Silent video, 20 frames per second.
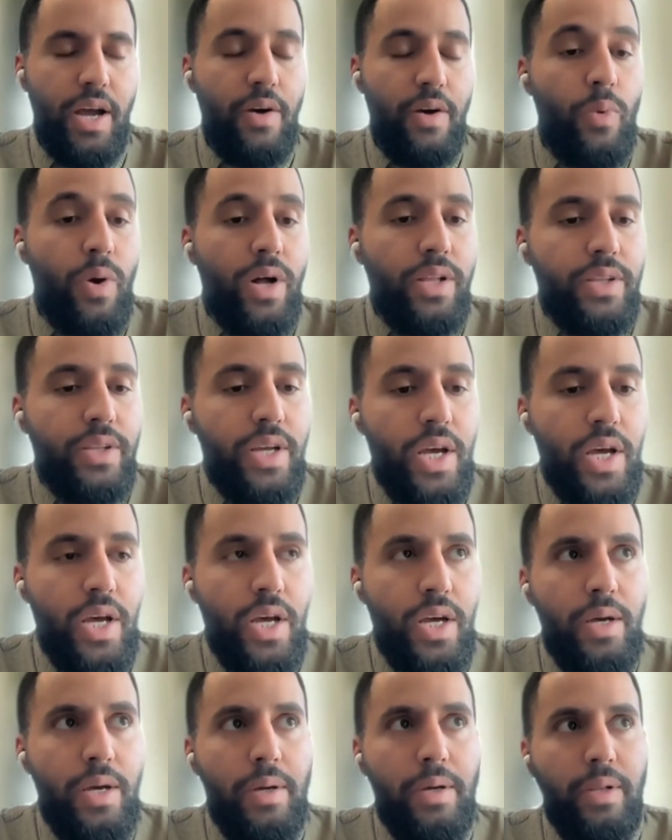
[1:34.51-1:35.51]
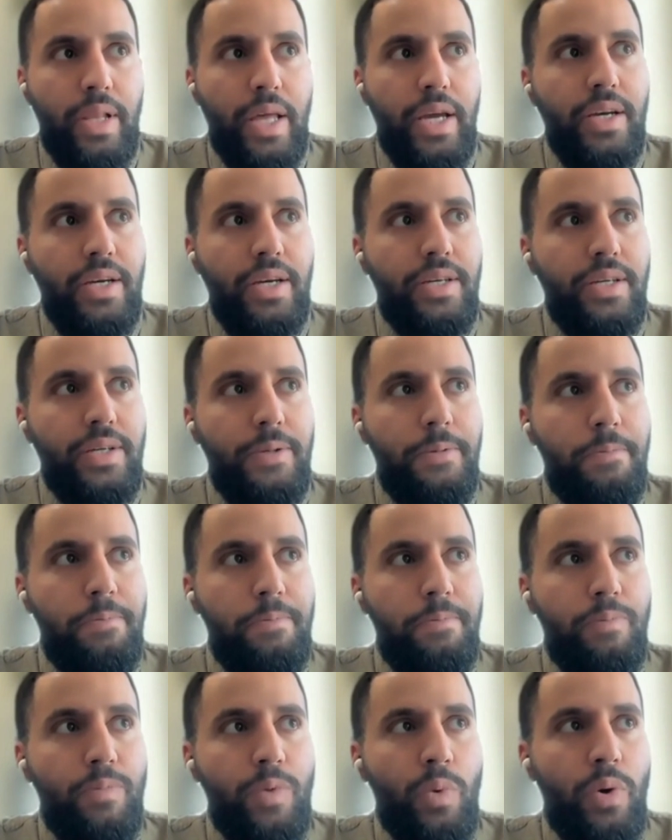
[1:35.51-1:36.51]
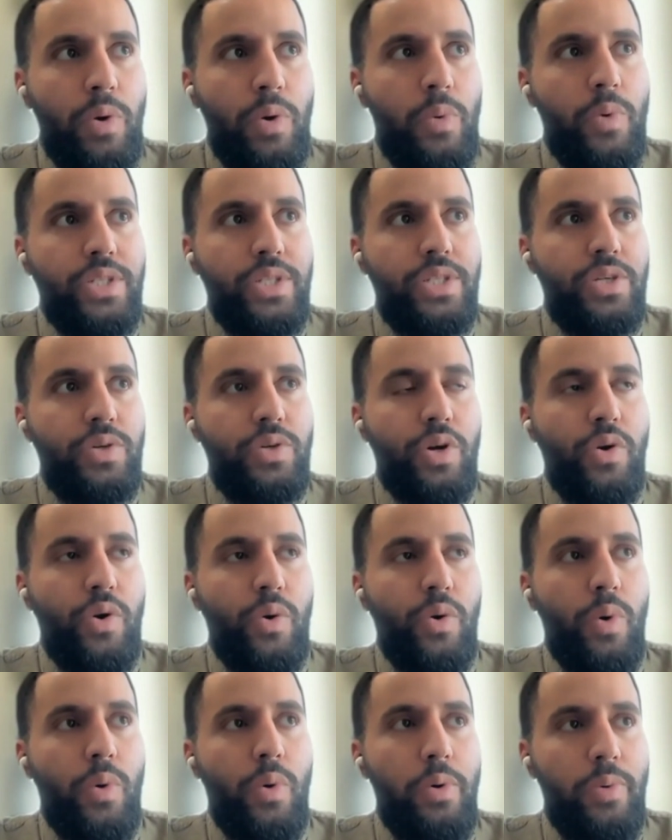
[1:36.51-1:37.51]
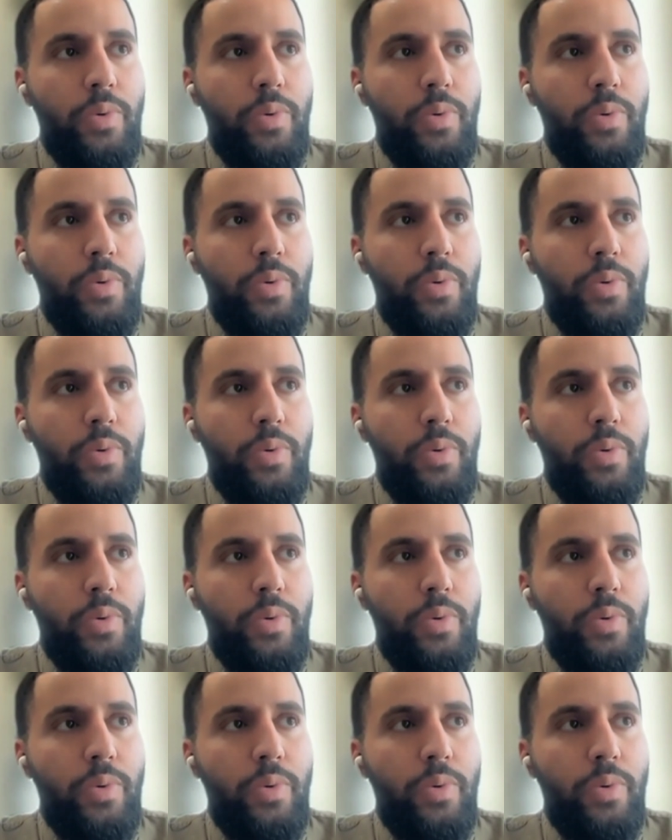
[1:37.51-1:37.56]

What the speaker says: When we